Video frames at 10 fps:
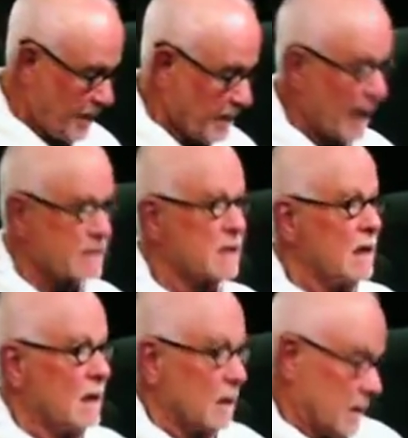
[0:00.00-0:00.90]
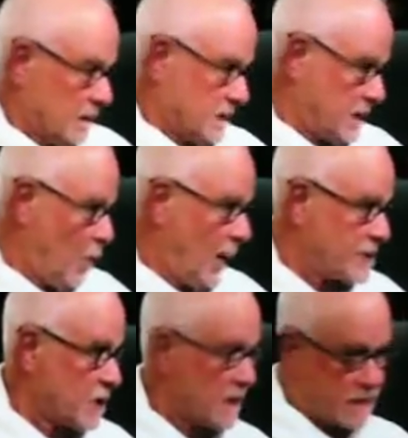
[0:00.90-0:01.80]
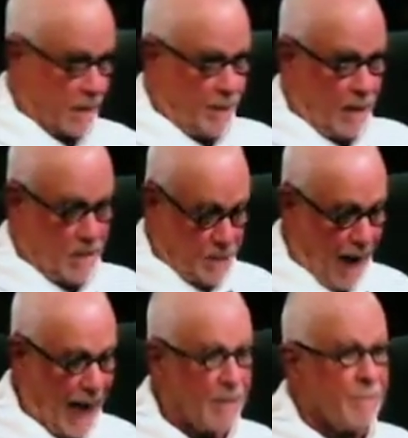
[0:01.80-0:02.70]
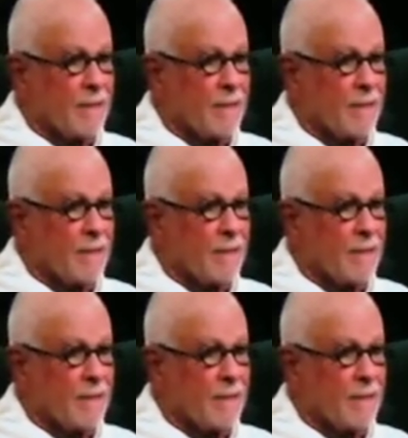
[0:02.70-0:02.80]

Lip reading: That's some ways good, sometimes bad.